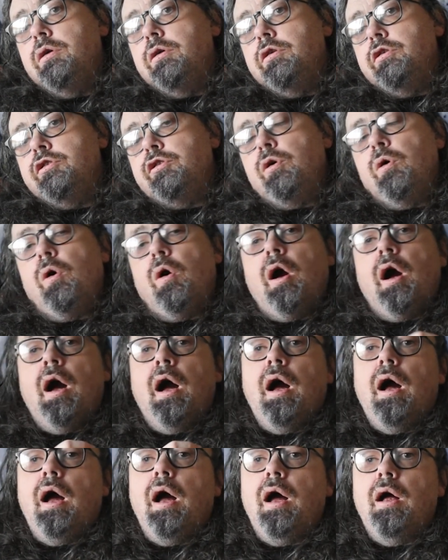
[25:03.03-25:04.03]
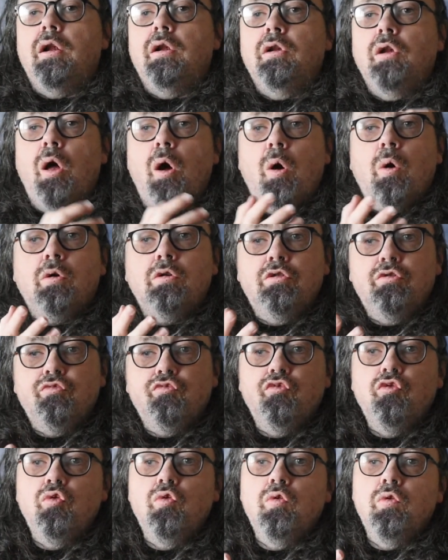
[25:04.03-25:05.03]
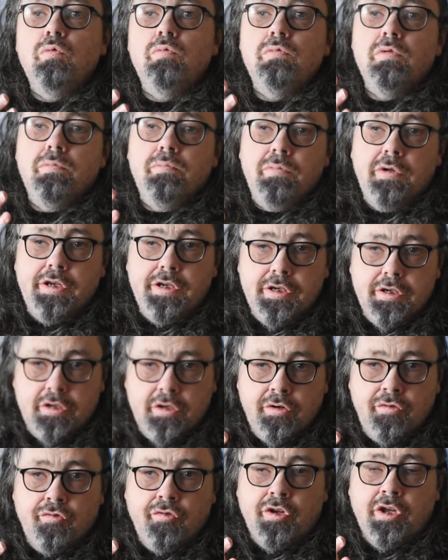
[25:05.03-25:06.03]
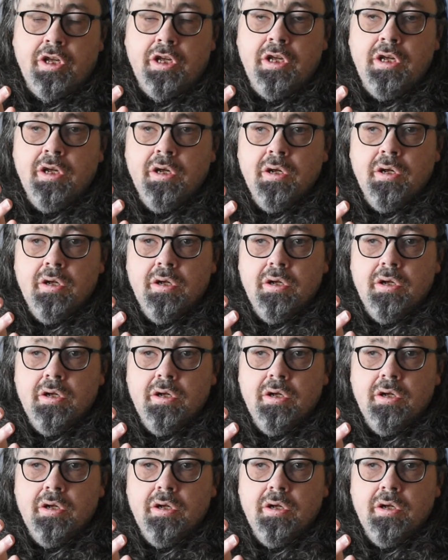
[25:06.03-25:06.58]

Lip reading: So our locked room mystery